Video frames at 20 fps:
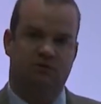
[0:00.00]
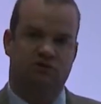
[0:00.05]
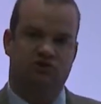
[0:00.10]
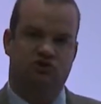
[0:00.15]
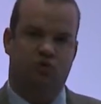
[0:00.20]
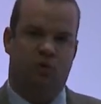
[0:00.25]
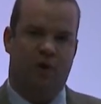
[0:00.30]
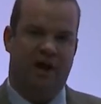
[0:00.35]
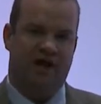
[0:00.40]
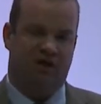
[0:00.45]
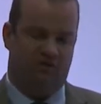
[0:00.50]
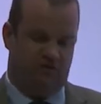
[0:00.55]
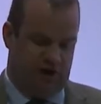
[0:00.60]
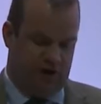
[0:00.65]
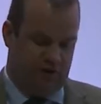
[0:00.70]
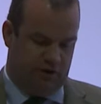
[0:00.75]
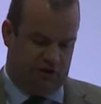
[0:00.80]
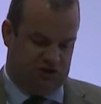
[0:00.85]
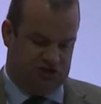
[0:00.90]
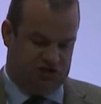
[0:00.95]

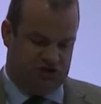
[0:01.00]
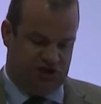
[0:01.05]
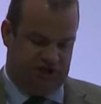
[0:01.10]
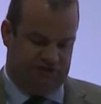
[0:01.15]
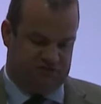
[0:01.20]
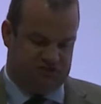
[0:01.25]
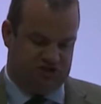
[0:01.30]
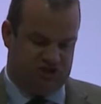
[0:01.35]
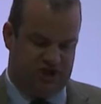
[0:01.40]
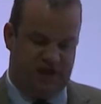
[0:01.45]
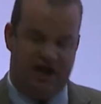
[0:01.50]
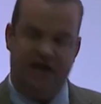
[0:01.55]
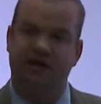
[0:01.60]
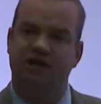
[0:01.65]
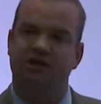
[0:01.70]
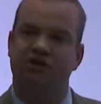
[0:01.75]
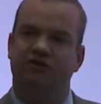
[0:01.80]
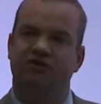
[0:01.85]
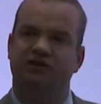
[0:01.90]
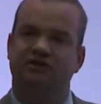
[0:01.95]
12-hour shifts can
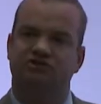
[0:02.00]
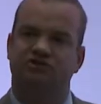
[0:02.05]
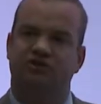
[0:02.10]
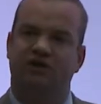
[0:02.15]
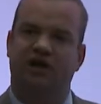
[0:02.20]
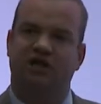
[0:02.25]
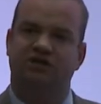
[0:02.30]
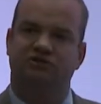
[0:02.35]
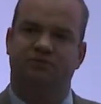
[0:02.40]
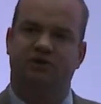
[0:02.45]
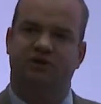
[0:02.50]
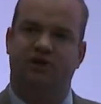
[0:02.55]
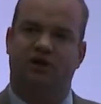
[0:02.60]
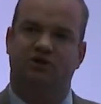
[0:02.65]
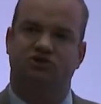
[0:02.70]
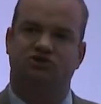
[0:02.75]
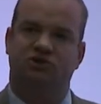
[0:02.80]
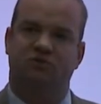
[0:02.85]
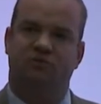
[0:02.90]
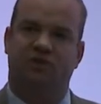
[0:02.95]
increase grass
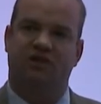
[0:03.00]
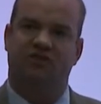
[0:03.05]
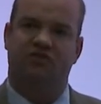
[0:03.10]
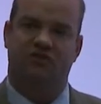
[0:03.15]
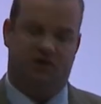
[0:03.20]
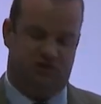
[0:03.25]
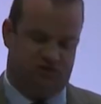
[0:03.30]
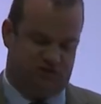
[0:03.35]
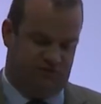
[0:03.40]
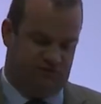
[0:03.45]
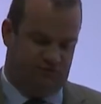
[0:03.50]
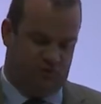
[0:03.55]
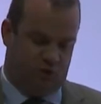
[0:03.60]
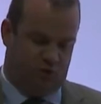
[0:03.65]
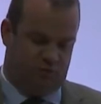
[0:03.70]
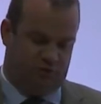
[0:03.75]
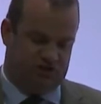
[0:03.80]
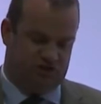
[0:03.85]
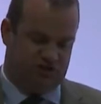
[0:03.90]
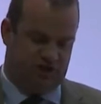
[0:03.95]
production by
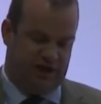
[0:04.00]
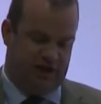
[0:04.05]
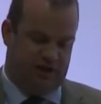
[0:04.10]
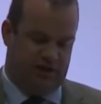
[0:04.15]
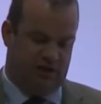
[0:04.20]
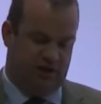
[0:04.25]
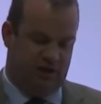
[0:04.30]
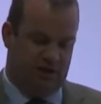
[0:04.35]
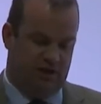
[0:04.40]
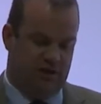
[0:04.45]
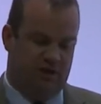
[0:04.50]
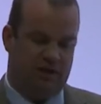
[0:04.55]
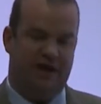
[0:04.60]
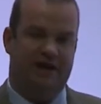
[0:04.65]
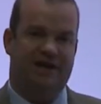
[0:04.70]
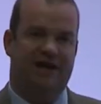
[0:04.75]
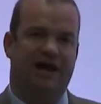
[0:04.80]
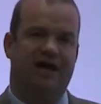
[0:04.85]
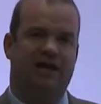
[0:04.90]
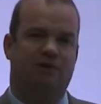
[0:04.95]
34%,
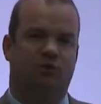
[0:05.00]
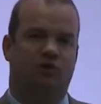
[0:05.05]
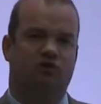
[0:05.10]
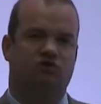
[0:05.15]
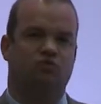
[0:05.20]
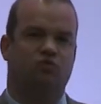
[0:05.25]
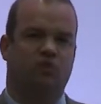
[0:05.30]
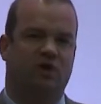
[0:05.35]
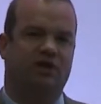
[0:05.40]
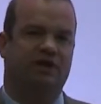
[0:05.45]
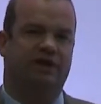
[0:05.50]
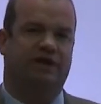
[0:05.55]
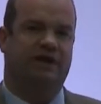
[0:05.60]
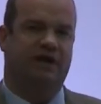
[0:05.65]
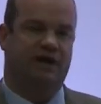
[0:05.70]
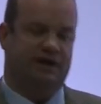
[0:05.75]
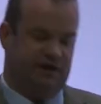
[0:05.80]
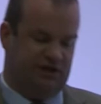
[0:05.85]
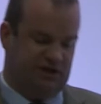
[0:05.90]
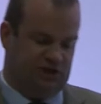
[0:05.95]
and animals will eat
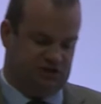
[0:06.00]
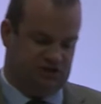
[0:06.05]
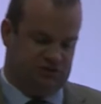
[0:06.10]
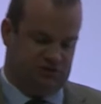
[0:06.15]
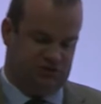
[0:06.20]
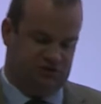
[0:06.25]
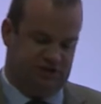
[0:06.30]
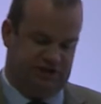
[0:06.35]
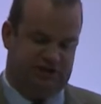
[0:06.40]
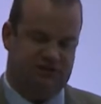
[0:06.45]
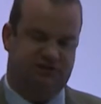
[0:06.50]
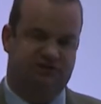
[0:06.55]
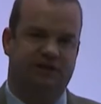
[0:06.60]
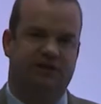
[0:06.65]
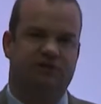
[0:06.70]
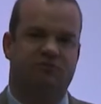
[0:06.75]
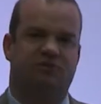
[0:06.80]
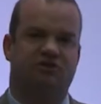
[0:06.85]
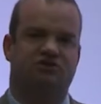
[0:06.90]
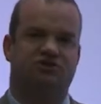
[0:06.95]
an additional
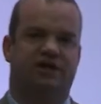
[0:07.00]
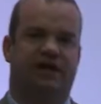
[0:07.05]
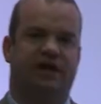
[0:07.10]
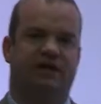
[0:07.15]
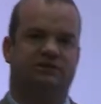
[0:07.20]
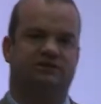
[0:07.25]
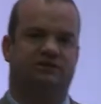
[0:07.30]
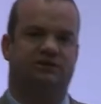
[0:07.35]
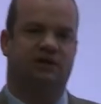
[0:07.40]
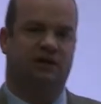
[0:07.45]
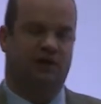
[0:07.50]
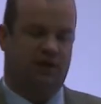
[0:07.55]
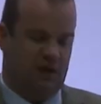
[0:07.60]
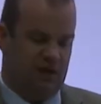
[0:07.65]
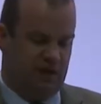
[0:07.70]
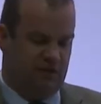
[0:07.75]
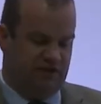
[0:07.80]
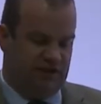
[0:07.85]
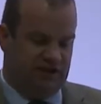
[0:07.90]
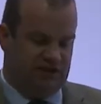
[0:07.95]
16%.
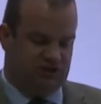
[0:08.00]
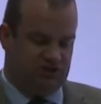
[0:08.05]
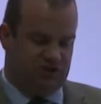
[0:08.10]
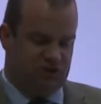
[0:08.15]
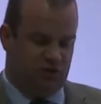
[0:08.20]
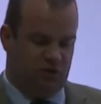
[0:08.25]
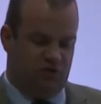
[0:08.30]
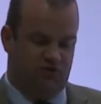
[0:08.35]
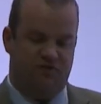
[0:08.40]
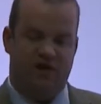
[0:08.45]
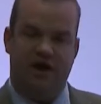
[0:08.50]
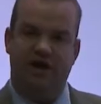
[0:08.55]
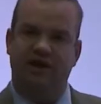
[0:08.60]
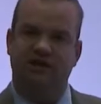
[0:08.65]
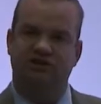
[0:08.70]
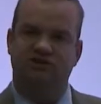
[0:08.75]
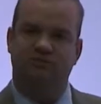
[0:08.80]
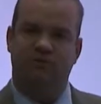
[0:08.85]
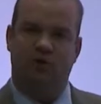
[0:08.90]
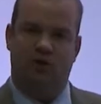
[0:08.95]
These two
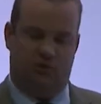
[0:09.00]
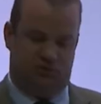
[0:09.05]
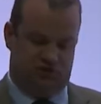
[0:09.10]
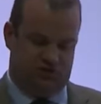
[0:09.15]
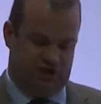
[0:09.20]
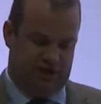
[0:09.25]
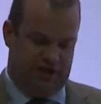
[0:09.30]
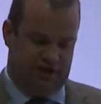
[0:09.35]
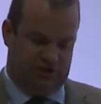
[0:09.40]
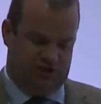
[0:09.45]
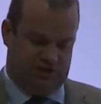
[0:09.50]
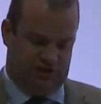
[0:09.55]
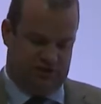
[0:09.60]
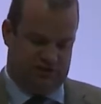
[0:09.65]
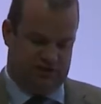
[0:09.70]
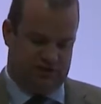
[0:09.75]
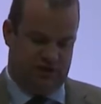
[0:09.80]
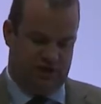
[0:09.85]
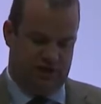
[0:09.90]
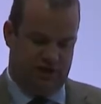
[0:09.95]
very small
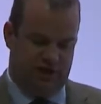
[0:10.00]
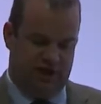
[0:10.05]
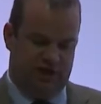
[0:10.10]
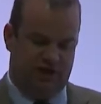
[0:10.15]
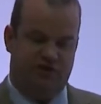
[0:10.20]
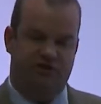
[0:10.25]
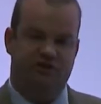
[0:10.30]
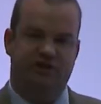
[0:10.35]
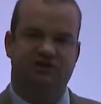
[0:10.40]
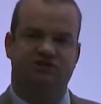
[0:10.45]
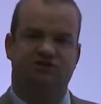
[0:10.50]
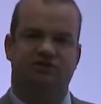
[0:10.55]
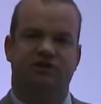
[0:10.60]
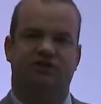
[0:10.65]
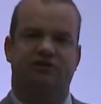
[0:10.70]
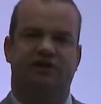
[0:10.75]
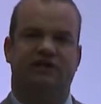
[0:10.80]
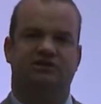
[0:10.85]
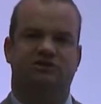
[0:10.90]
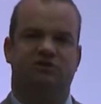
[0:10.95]
changes increase the
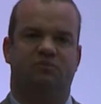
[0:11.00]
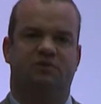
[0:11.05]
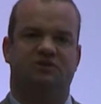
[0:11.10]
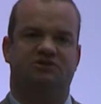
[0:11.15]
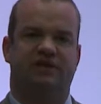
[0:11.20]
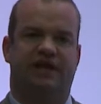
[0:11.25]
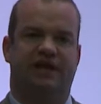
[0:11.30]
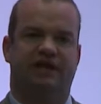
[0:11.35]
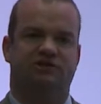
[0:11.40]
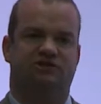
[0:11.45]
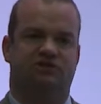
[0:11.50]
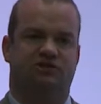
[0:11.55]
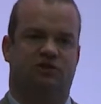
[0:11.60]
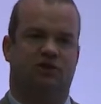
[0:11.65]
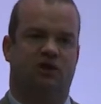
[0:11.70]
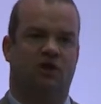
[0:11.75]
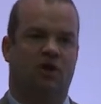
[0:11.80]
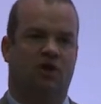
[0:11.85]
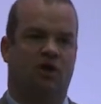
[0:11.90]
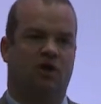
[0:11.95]
grazing
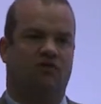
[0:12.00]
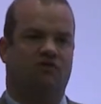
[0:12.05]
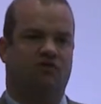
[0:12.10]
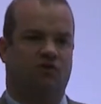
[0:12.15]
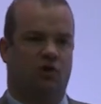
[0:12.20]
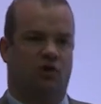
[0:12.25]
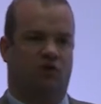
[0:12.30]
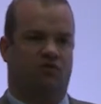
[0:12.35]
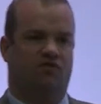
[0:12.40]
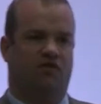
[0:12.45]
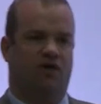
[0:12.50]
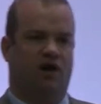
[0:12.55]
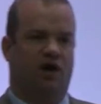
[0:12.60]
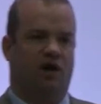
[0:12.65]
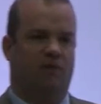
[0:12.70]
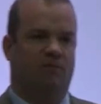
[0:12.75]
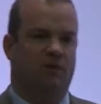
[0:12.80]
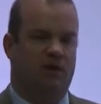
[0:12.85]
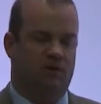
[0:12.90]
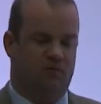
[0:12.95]
potential of your
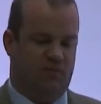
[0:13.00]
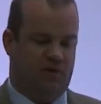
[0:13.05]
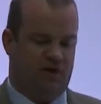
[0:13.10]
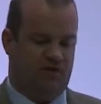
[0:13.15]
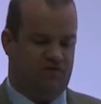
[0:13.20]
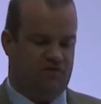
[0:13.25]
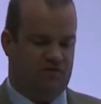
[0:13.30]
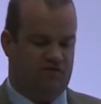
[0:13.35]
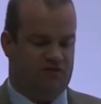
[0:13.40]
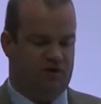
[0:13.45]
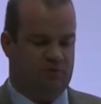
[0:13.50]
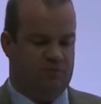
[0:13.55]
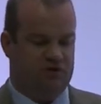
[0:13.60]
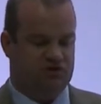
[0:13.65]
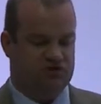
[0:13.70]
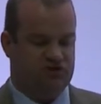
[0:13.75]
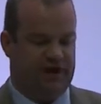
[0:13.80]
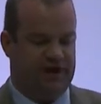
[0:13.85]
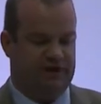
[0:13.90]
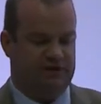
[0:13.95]
farm by
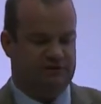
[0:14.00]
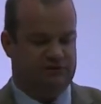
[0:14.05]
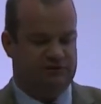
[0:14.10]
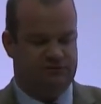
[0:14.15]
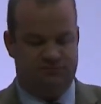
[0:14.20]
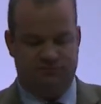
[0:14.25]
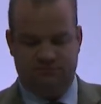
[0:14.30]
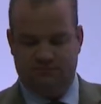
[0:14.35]
50%.